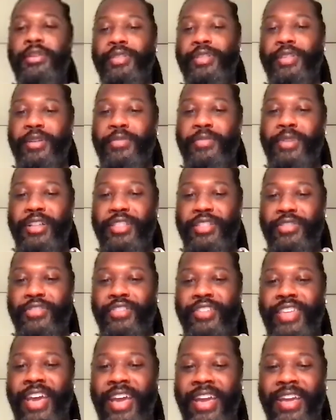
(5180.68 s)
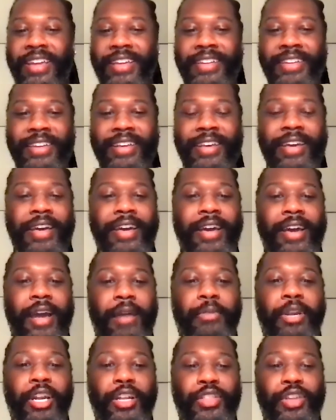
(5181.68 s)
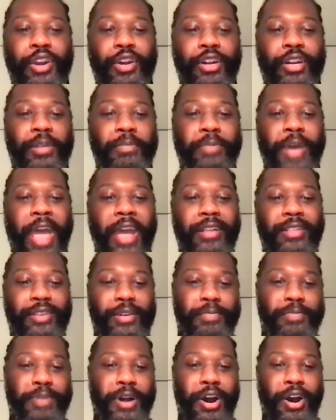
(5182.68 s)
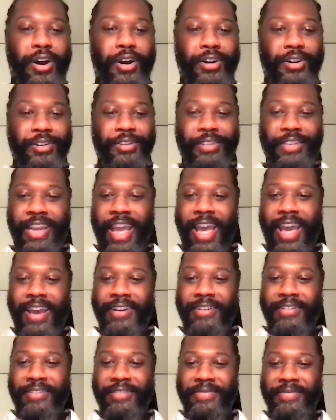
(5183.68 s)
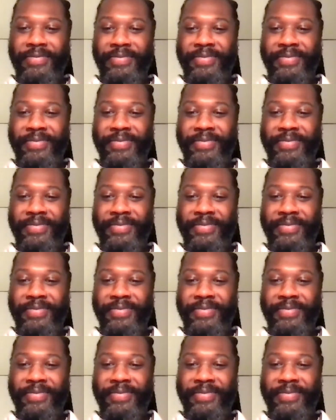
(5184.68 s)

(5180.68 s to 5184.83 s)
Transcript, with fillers: you so much for that. I'm going to turn it back to Paul now.